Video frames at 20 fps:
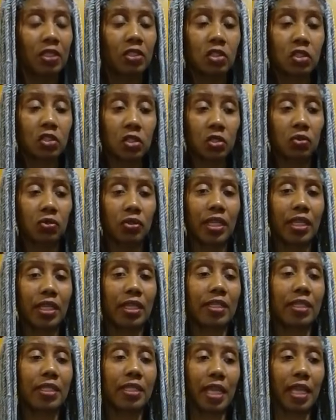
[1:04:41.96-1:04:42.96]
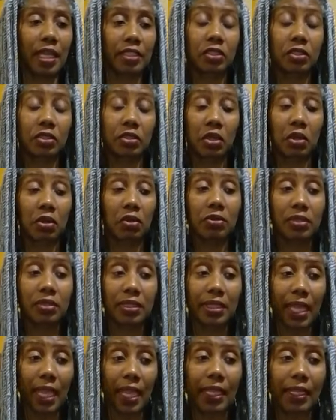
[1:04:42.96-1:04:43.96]
Tune in next
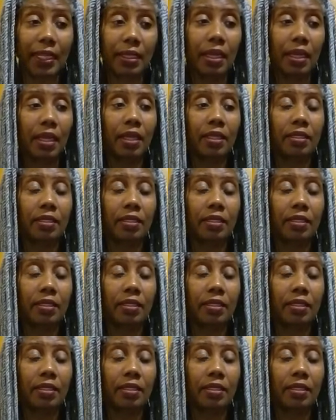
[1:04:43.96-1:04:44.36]
Thursday.